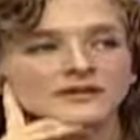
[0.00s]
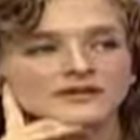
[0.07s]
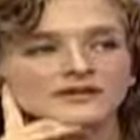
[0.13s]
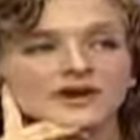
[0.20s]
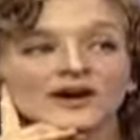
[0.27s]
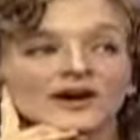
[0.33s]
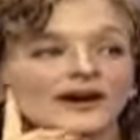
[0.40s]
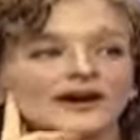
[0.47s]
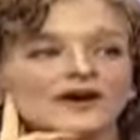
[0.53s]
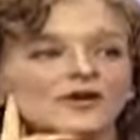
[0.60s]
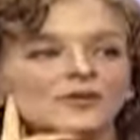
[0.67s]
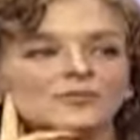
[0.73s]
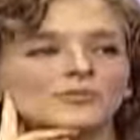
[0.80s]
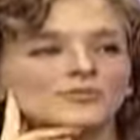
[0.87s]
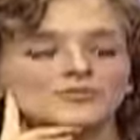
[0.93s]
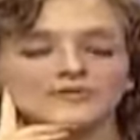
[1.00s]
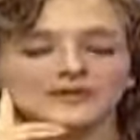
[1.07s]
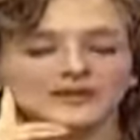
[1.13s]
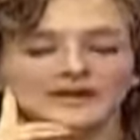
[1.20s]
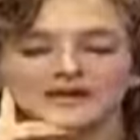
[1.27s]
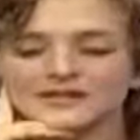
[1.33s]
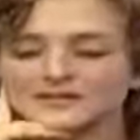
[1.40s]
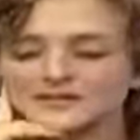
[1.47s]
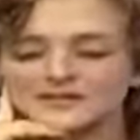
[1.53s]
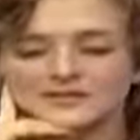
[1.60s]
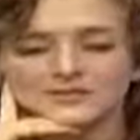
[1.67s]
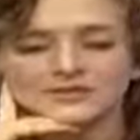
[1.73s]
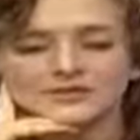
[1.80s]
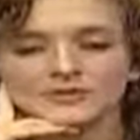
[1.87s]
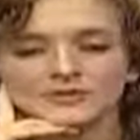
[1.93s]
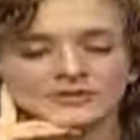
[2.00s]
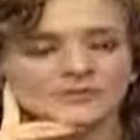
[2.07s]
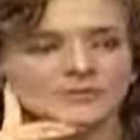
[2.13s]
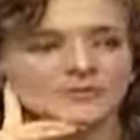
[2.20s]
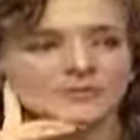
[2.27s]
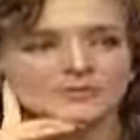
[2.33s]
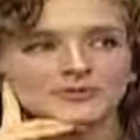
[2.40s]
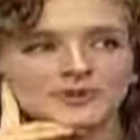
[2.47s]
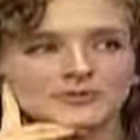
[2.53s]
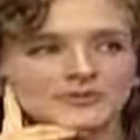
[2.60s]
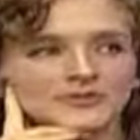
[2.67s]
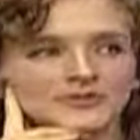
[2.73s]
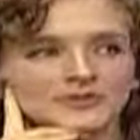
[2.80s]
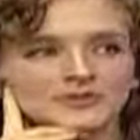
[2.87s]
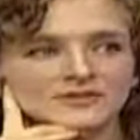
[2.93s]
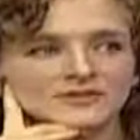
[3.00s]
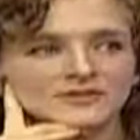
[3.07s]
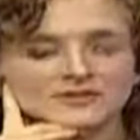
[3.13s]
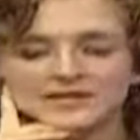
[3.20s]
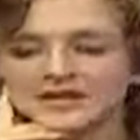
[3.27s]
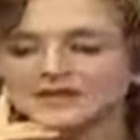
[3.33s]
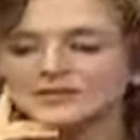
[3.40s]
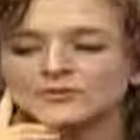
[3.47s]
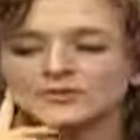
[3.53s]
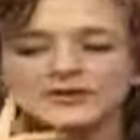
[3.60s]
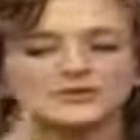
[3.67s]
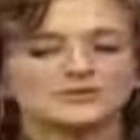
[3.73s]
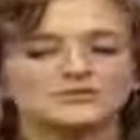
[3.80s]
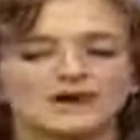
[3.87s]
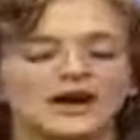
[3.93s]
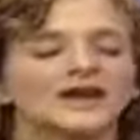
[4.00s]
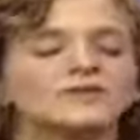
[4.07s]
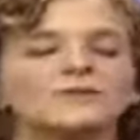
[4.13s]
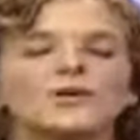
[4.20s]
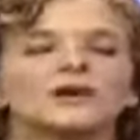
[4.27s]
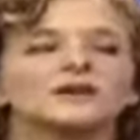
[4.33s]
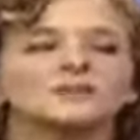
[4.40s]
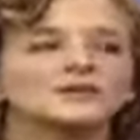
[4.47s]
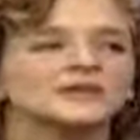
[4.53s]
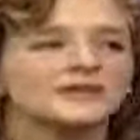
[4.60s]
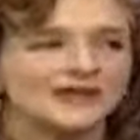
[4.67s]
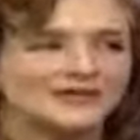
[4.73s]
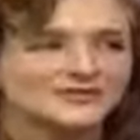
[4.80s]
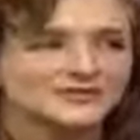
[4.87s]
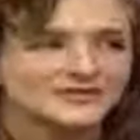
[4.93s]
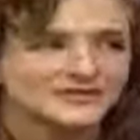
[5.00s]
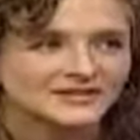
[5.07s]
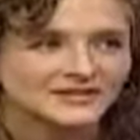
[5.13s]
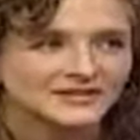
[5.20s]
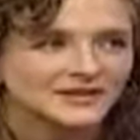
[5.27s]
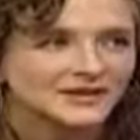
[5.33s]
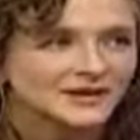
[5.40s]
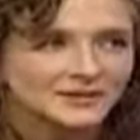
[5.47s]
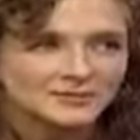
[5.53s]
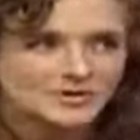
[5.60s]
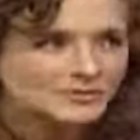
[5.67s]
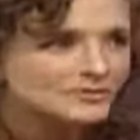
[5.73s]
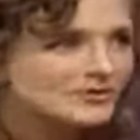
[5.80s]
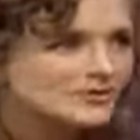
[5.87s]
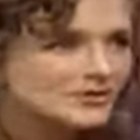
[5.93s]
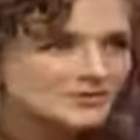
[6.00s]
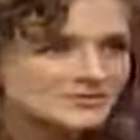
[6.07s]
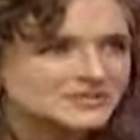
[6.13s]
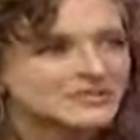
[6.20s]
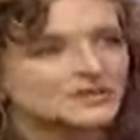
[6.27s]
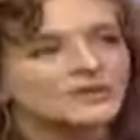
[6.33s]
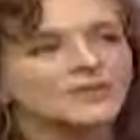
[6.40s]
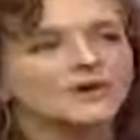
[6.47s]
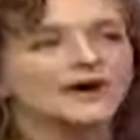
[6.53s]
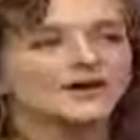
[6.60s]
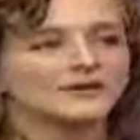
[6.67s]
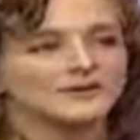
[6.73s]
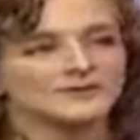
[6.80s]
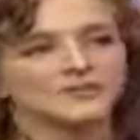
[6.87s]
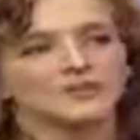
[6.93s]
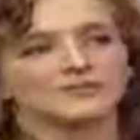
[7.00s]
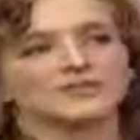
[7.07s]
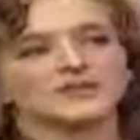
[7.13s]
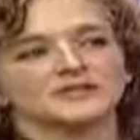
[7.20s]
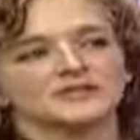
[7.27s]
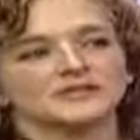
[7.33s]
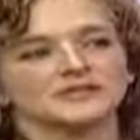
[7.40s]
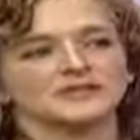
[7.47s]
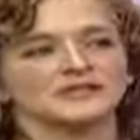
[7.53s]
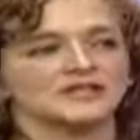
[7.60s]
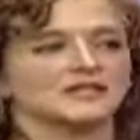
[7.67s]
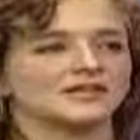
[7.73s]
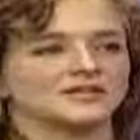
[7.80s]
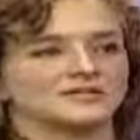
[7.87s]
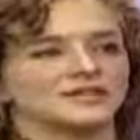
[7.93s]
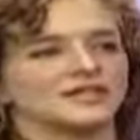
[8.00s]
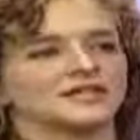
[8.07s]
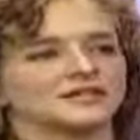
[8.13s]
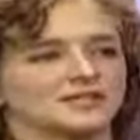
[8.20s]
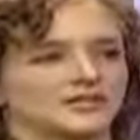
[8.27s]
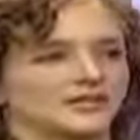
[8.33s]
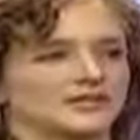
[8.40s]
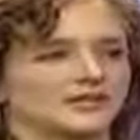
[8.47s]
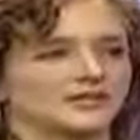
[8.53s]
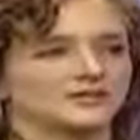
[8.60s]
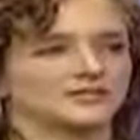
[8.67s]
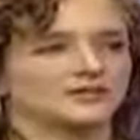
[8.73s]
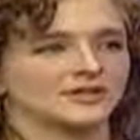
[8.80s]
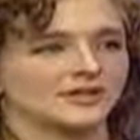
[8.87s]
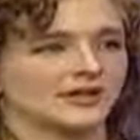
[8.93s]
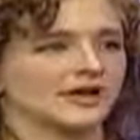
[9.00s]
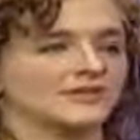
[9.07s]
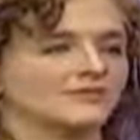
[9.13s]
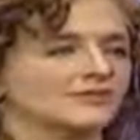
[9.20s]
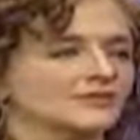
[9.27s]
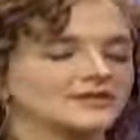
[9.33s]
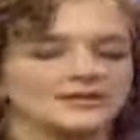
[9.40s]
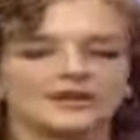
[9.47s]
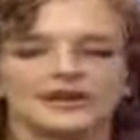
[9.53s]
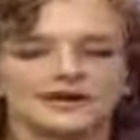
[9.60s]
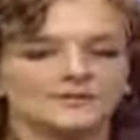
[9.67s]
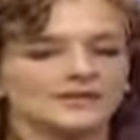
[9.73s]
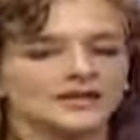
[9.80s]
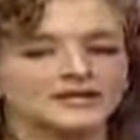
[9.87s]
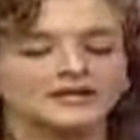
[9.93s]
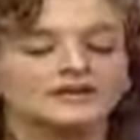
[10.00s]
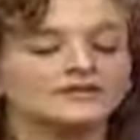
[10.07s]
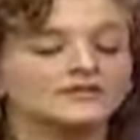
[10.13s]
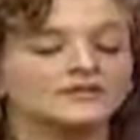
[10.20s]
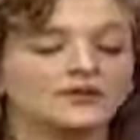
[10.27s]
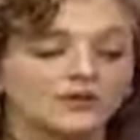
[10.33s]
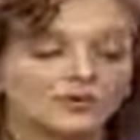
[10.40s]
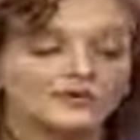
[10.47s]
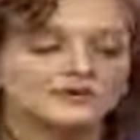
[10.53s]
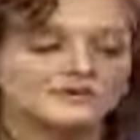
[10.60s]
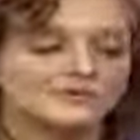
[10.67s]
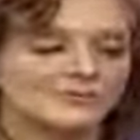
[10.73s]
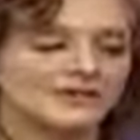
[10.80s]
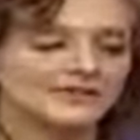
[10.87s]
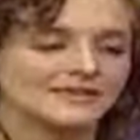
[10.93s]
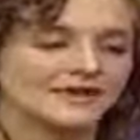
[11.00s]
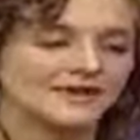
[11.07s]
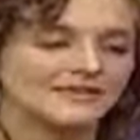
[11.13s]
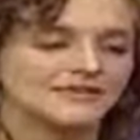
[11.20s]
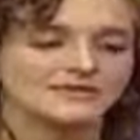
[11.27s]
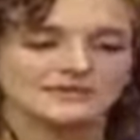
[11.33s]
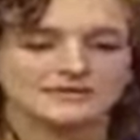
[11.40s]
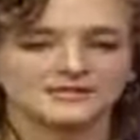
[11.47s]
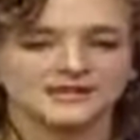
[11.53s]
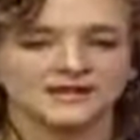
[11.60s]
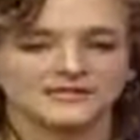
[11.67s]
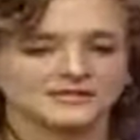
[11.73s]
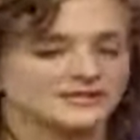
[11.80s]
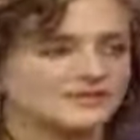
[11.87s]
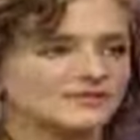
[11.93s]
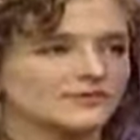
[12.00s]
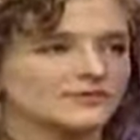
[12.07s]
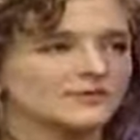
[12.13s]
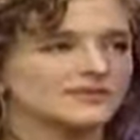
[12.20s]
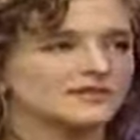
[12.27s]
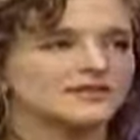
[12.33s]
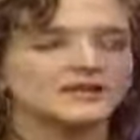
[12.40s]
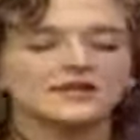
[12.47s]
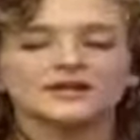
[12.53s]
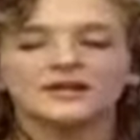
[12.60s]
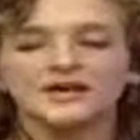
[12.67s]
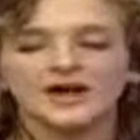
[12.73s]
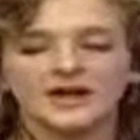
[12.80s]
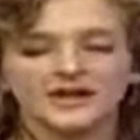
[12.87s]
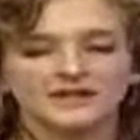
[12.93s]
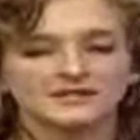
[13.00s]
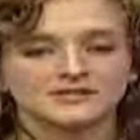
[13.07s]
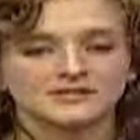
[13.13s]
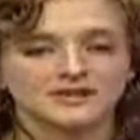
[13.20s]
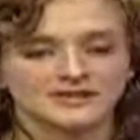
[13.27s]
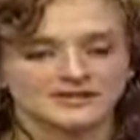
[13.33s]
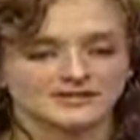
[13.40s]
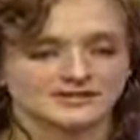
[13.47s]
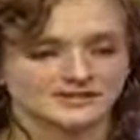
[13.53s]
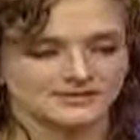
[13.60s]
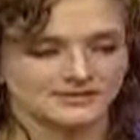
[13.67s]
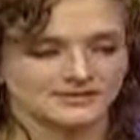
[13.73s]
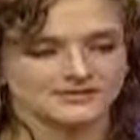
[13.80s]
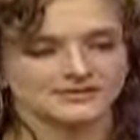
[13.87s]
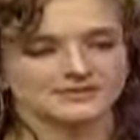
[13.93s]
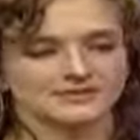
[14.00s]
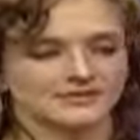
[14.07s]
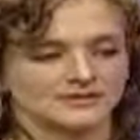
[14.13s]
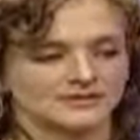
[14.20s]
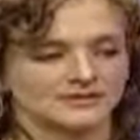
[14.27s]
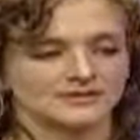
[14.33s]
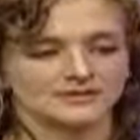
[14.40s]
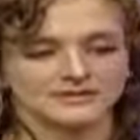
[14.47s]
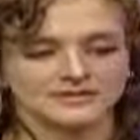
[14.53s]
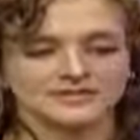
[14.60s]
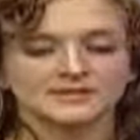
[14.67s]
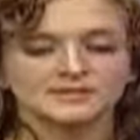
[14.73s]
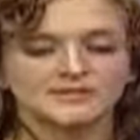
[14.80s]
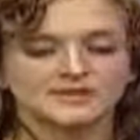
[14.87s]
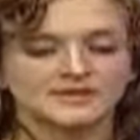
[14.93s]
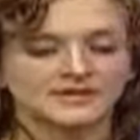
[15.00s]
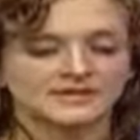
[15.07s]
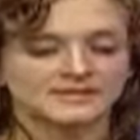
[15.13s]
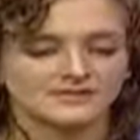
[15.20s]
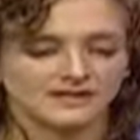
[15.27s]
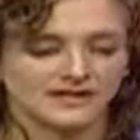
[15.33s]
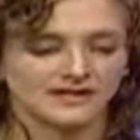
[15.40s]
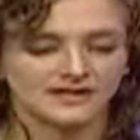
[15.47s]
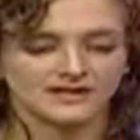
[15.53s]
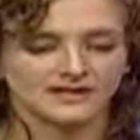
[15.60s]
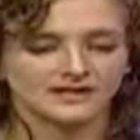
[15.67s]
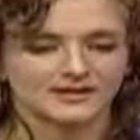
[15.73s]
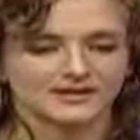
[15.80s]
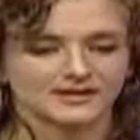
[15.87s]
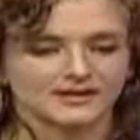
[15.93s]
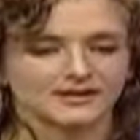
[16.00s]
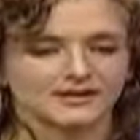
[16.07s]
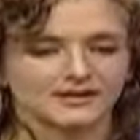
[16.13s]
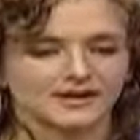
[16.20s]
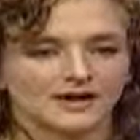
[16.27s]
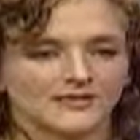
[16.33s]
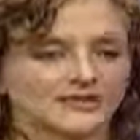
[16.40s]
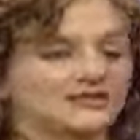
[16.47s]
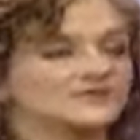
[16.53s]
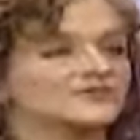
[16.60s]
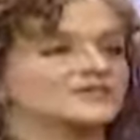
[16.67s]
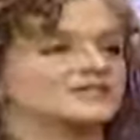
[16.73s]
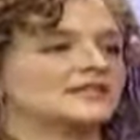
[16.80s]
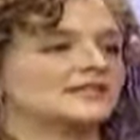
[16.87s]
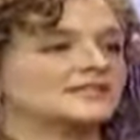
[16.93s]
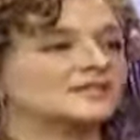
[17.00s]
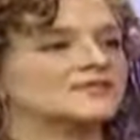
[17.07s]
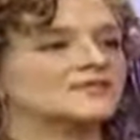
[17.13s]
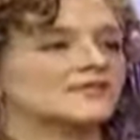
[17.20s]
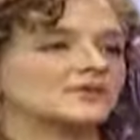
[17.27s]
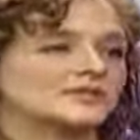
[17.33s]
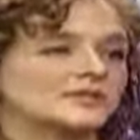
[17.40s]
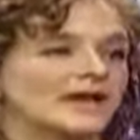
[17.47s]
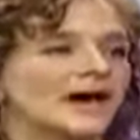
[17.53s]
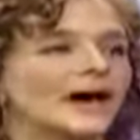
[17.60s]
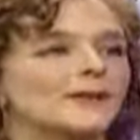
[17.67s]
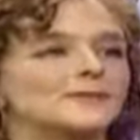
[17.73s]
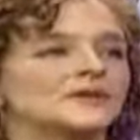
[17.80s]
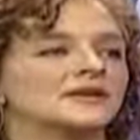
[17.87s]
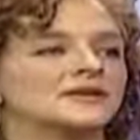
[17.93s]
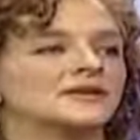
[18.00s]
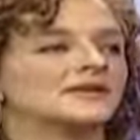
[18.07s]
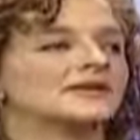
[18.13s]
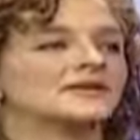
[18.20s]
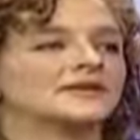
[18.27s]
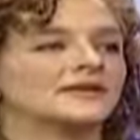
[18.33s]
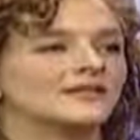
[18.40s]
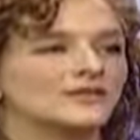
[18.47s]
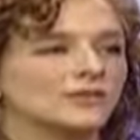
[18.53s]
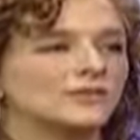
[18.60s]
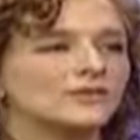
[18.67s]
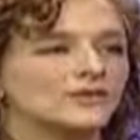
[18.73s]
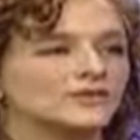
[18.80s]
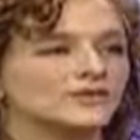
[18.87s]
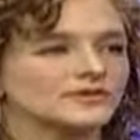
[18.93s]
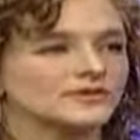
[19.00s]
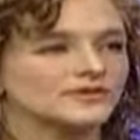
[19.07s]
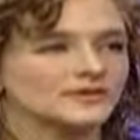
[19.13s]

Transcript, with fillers: So I, I hope, mm-hmm. I just hope so many more people come over here and do this. I don't want to do, I don't want to be a novelty. Right. People are always right, like, oh wow, you really picked something to get you attention. You're really a novelty. and I'm like, no, this is my life. This yeah. is how it's unfolded, and I, and this is, it, it simply is a manifestation of what's happening in the world.